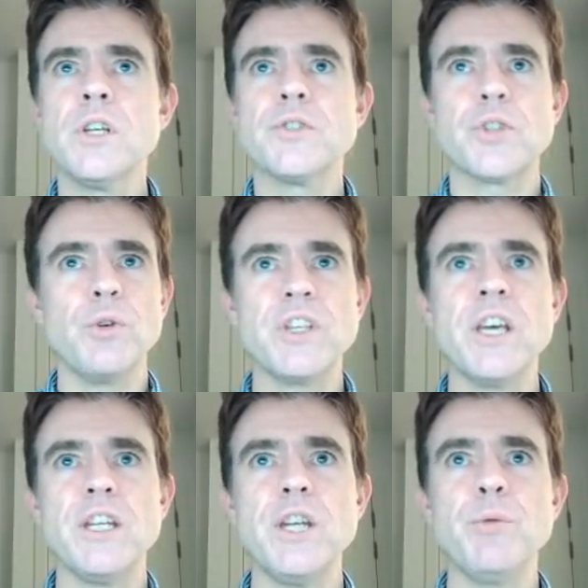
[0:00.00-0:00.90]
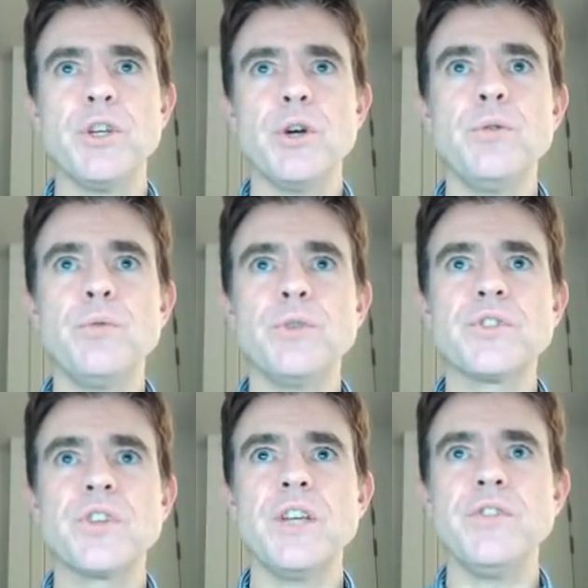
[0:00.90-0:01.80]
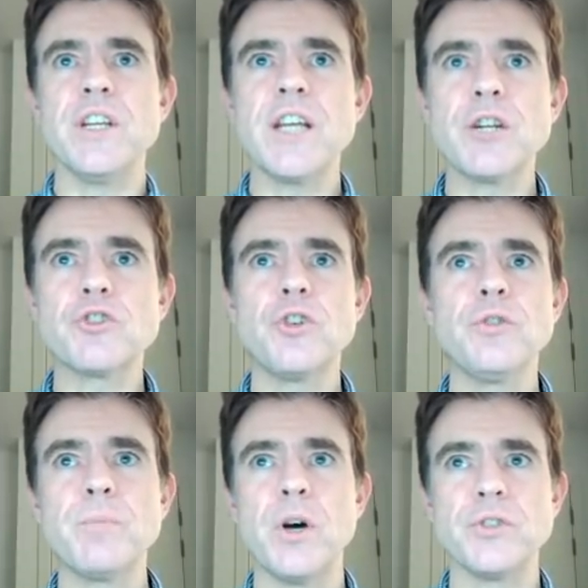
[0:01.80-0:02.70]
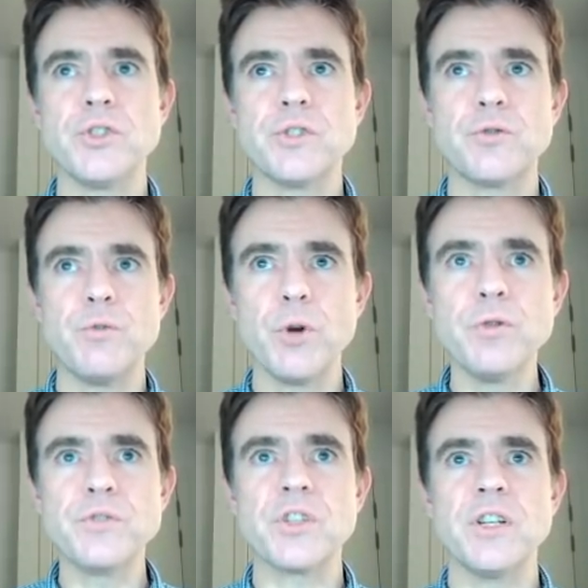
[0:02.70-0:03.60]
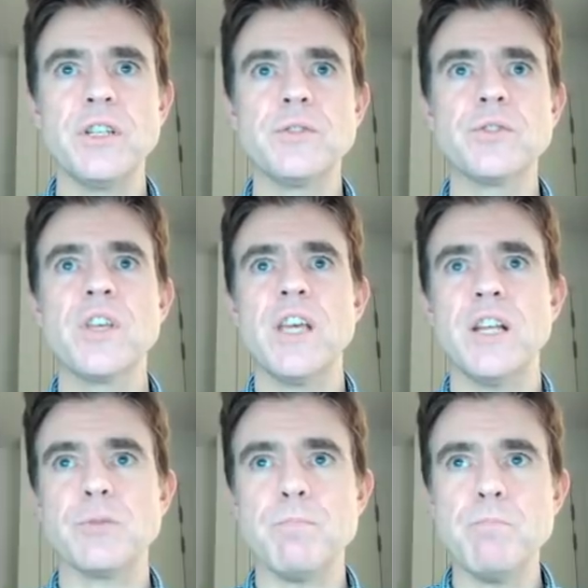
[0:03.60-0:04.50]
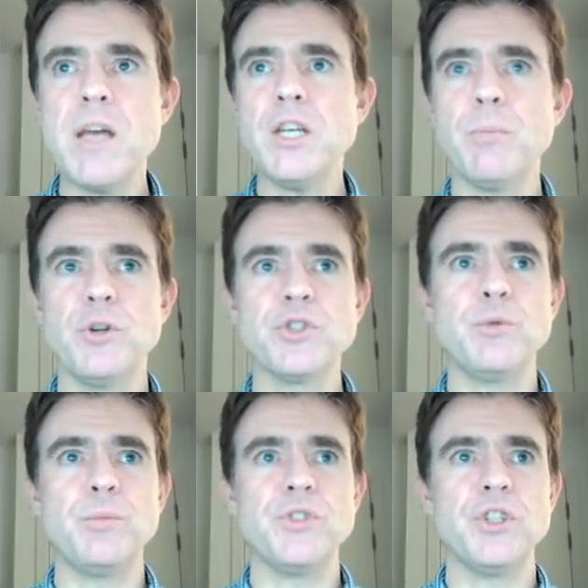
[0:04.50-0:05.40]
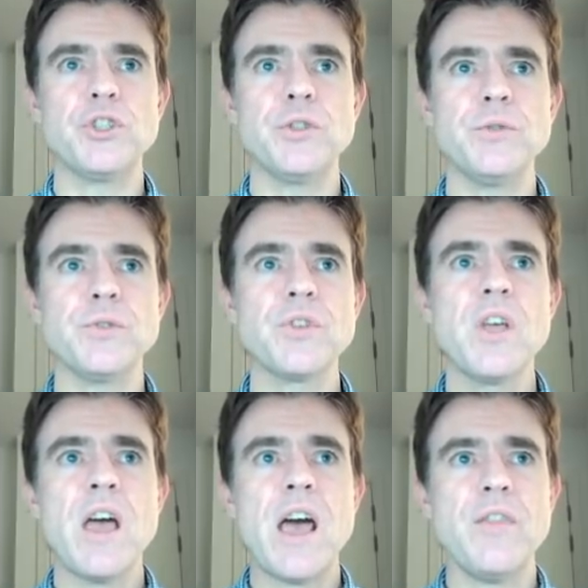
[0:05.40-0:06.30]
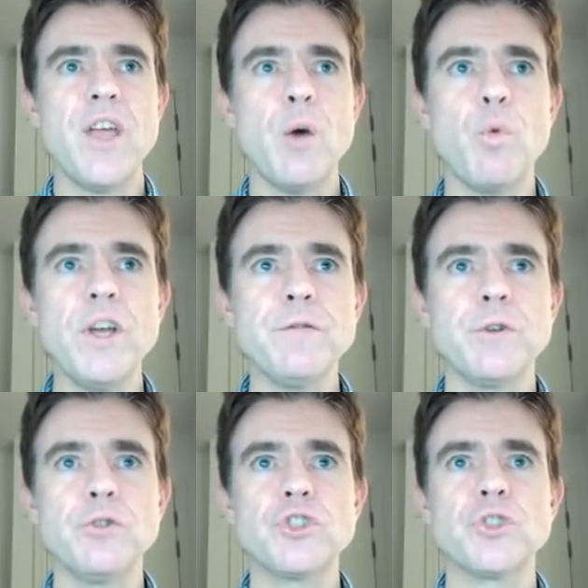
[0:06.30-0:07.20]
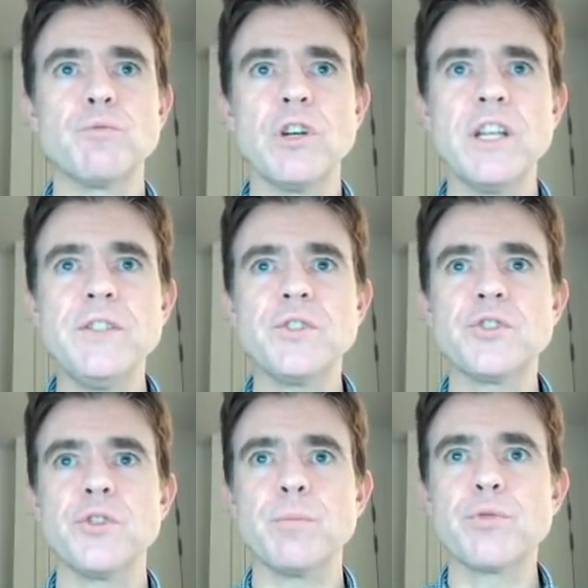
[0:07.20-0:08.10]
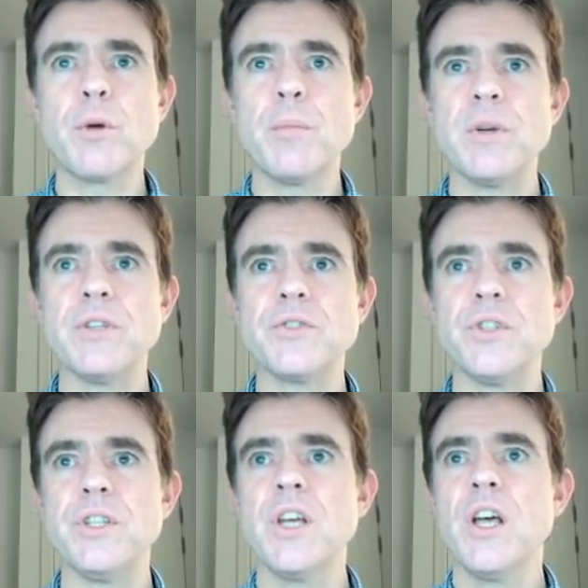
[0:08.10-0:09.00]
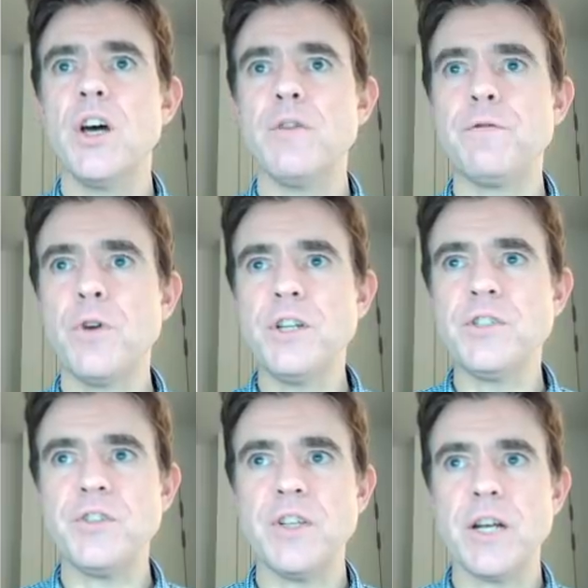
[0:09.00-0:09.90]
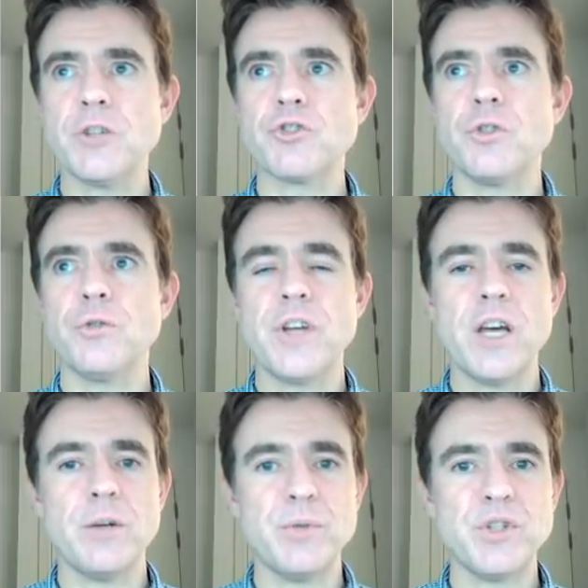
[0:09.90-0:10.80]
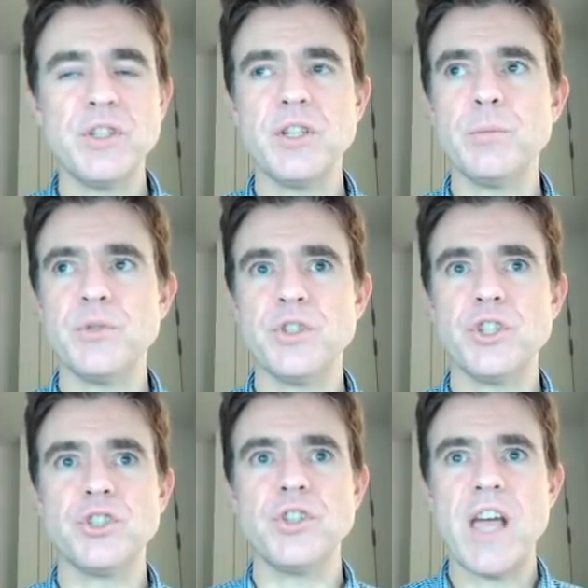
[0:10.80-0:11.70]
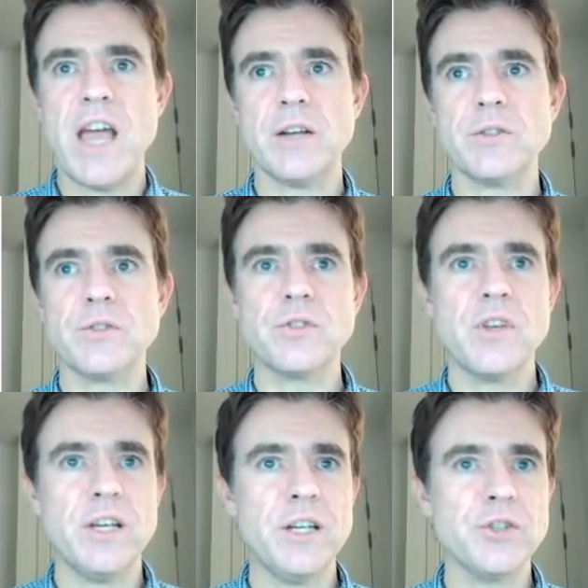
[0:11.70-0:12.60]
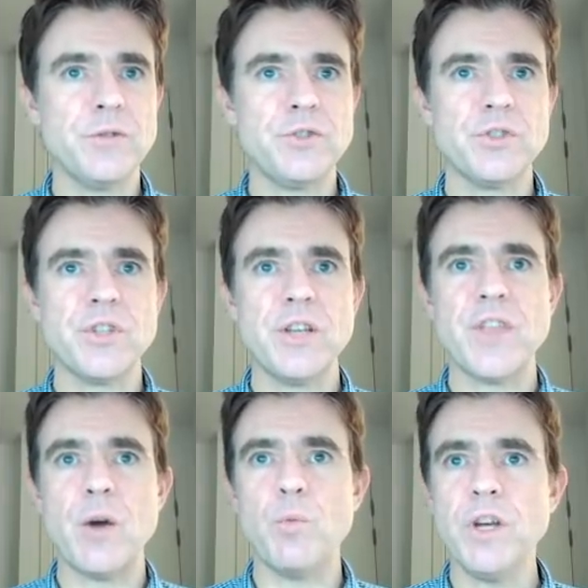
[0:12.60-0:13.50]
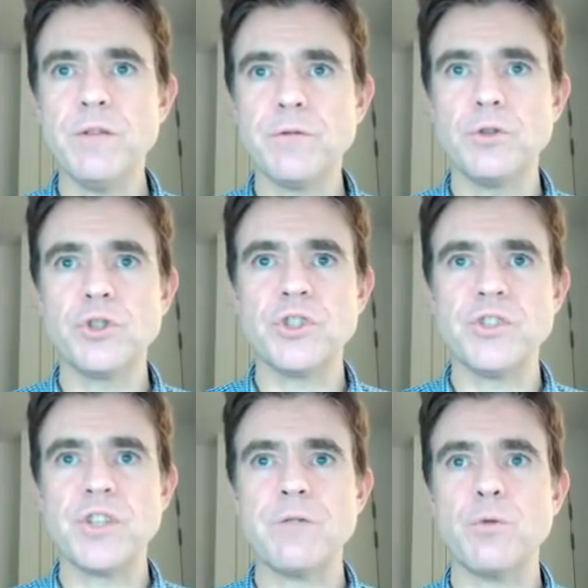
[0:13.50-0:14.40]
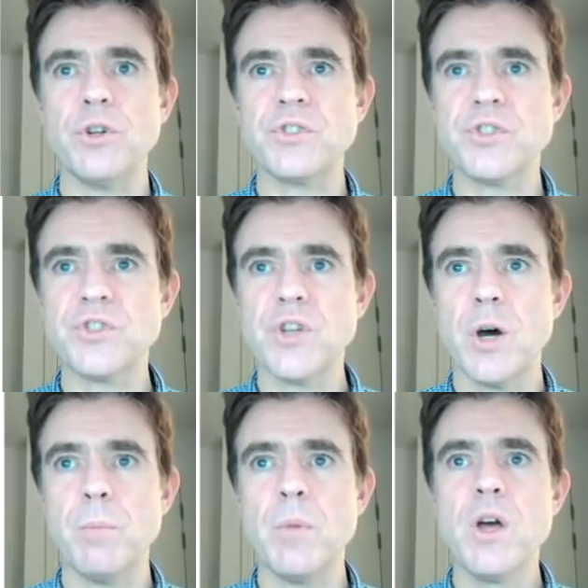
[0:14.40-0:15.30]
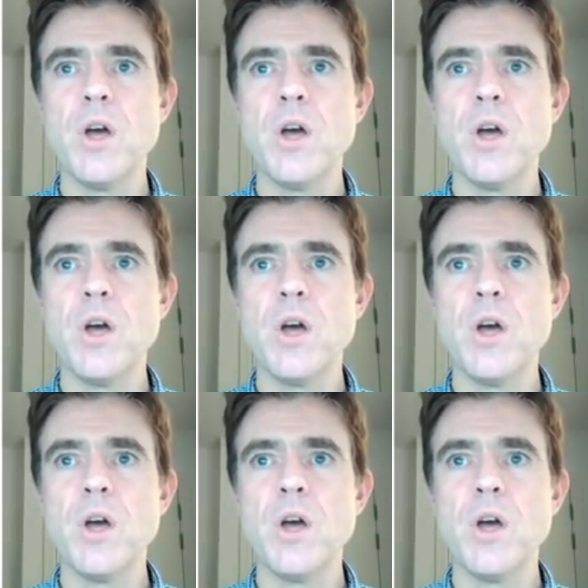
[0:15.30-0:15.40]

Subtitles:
So again, here we go. We're saying the electron passes through both slits. It has many possible positions, and that wave function relates to the probability of finding the electron at a particular position, x. And as I've just said, that wave function is therefore a sum